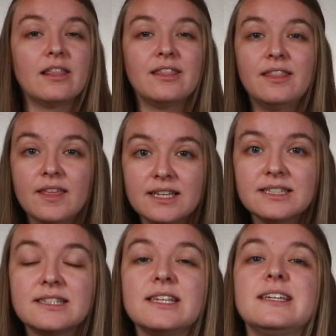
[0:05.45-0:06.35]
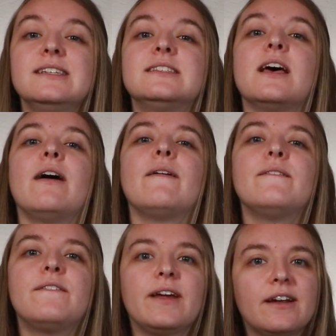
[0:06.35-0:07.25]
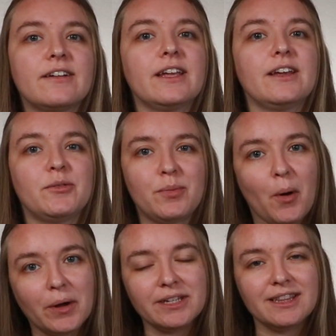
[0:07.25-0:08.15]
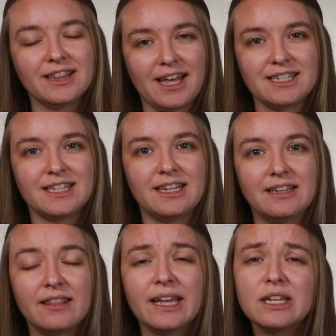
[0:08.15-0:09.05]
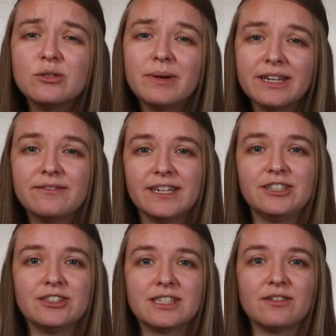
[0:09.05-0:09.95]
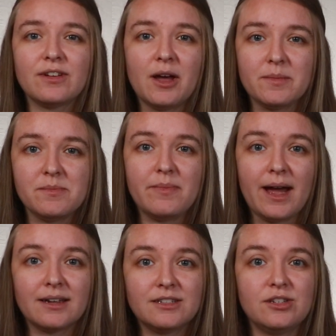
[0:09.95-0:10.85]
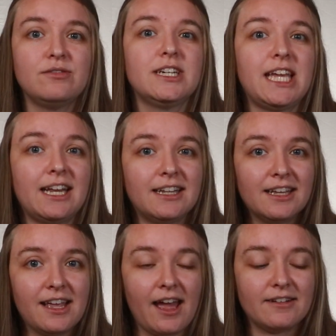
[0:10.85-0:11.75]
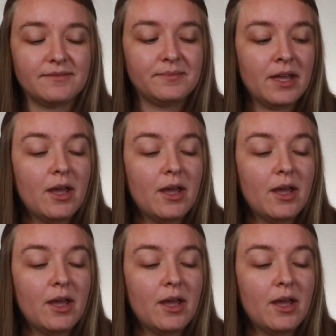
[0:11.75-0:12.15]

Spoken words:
This is a very important lesson that you might find yourself coming back to again and again